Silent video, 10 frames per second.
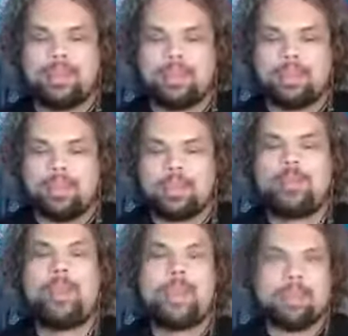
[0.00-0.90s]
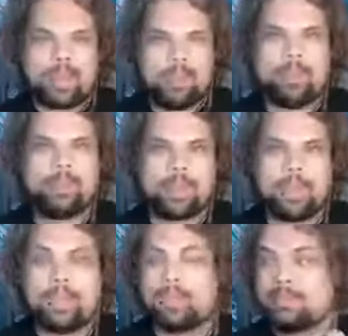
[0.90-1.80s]
you picking up on
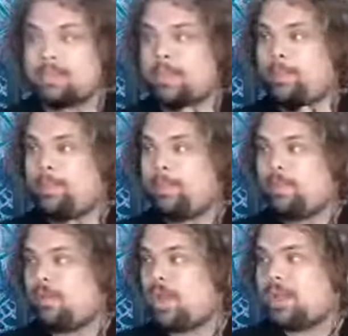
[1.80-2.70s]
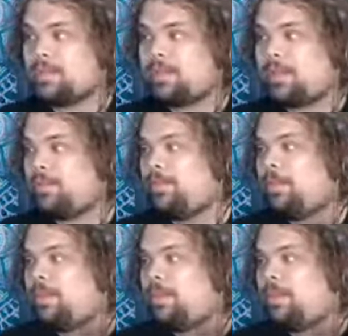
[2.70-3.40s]
that is awesome,